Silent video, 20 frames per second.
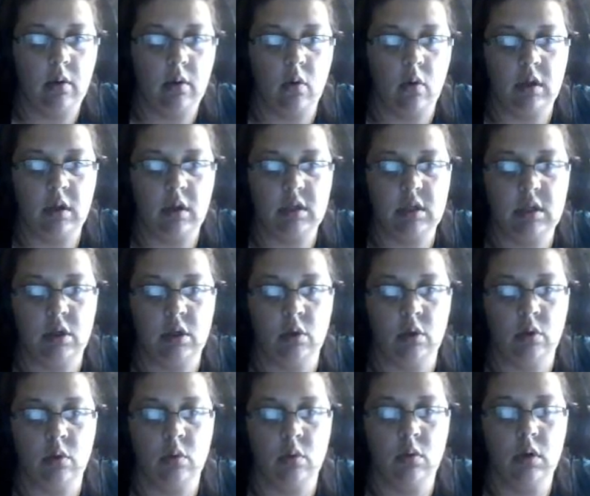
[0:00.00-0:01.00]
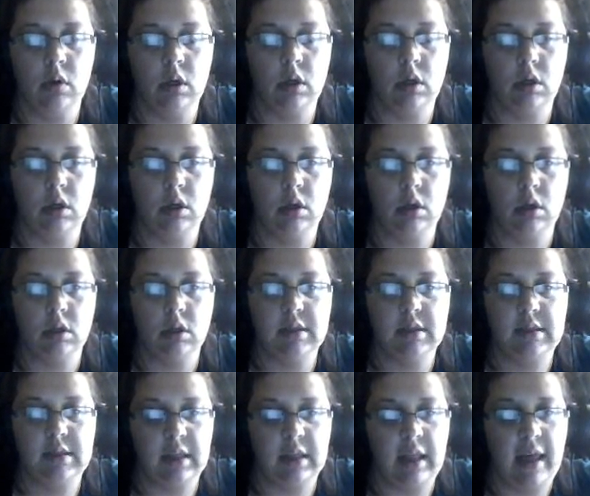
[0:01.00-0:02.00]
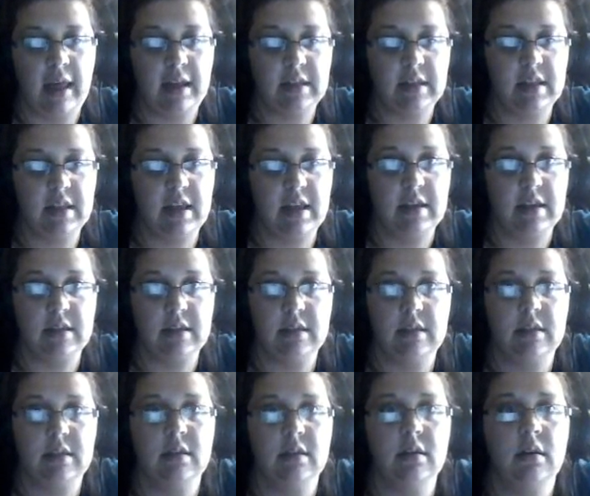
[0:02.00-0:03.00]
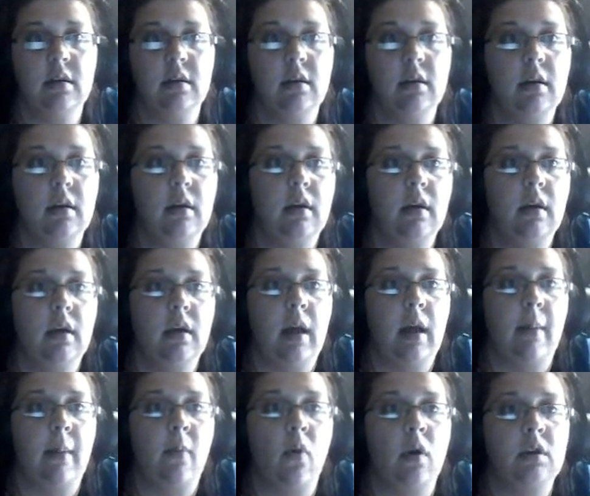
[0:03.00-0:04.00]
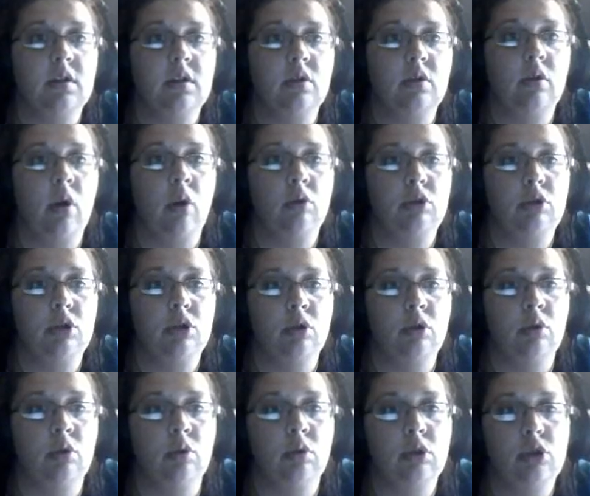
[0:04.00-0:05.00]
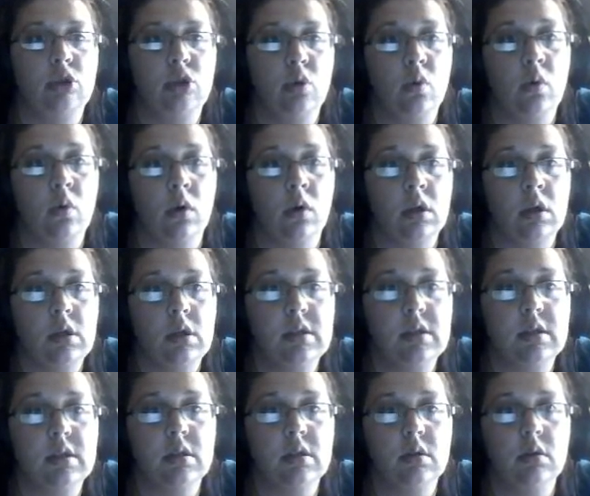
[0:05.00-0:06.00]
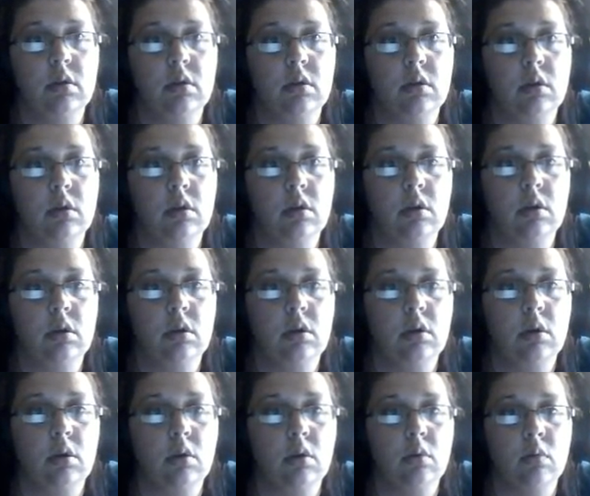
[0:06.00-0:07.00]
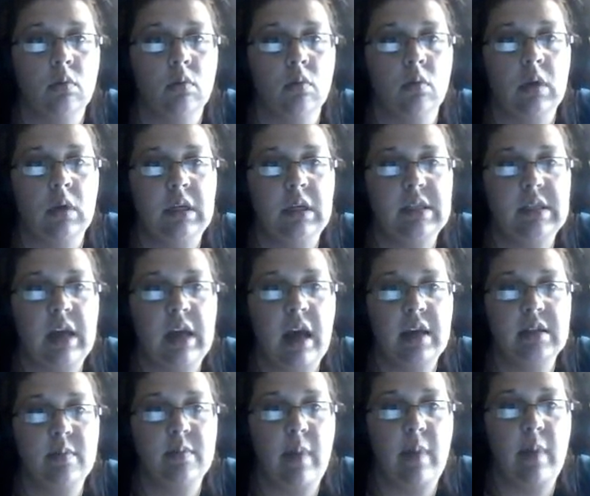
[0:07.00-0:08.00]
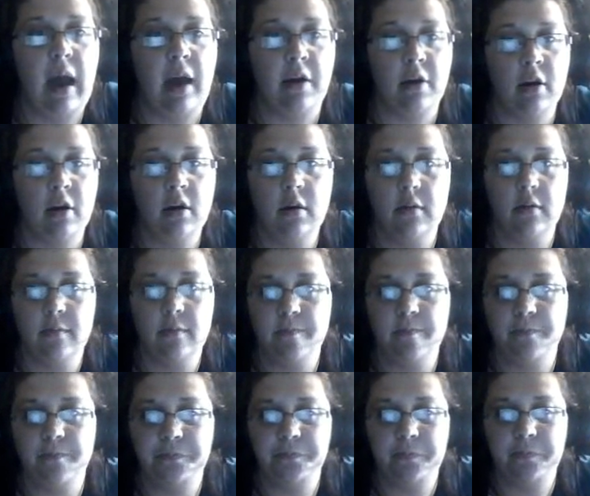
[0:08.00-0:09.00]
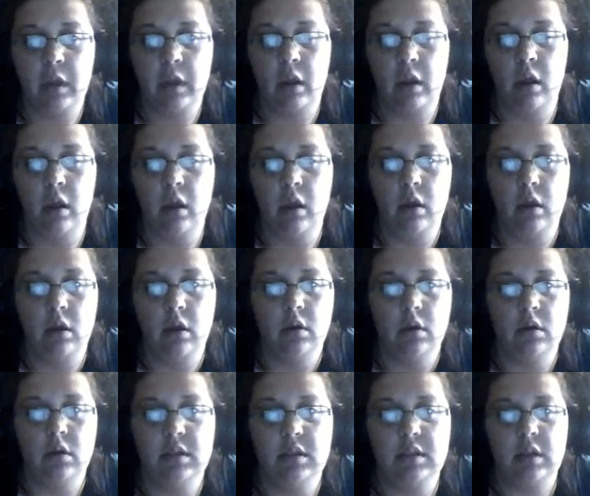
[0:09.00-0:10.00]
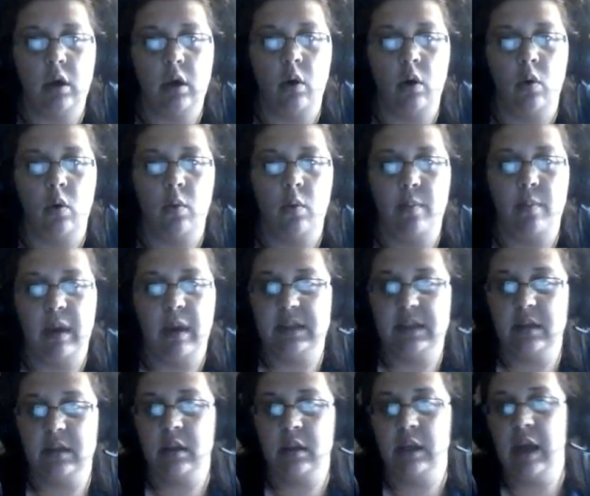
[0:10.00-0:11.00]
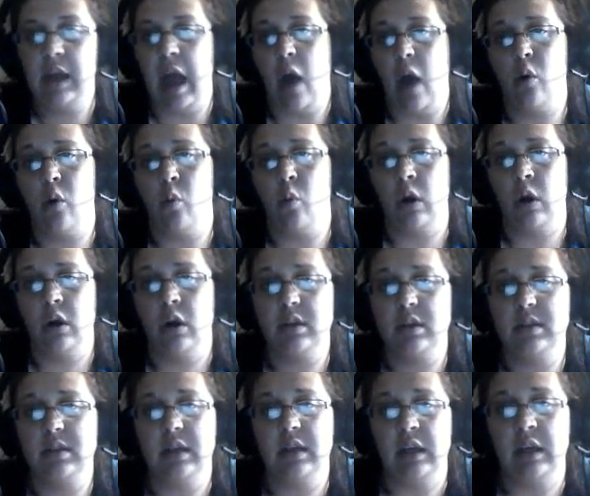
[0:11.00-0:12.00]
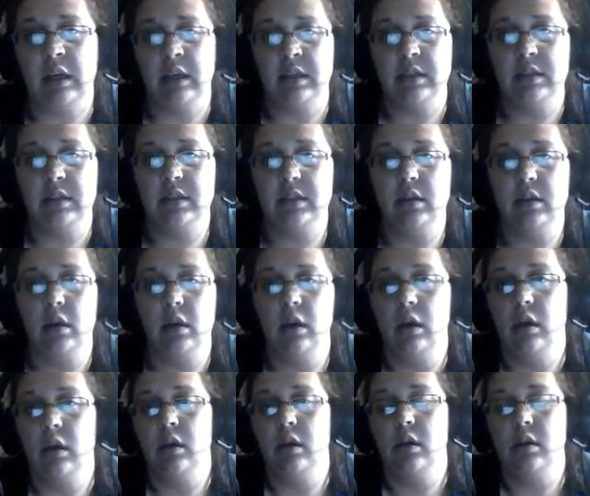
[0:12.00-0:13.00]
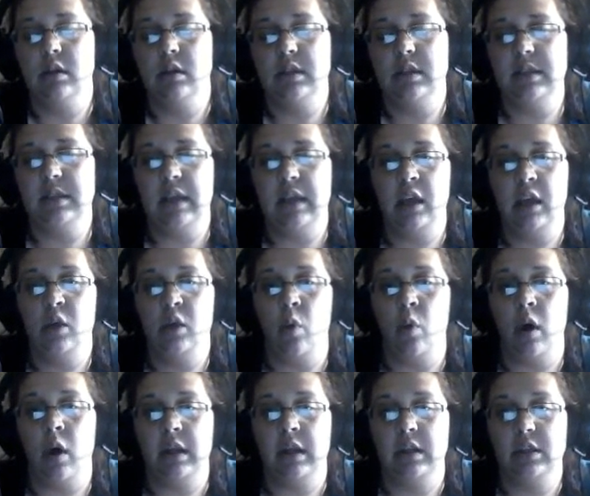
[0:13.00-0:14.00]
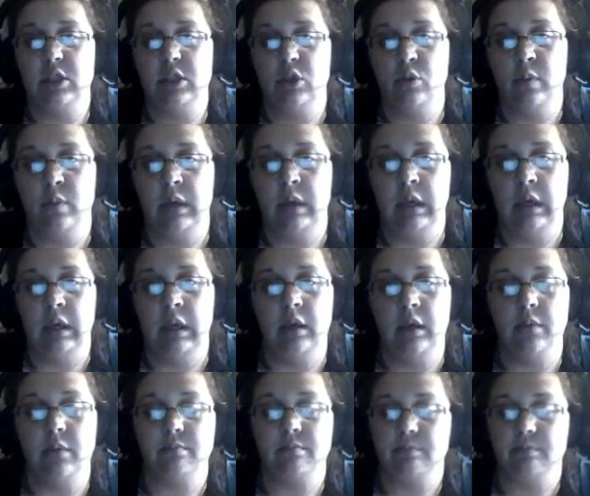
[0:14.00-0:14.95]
going to select this. I'm going to go to Tools, Resize Pattern. So basically how it works is, say you want it to be,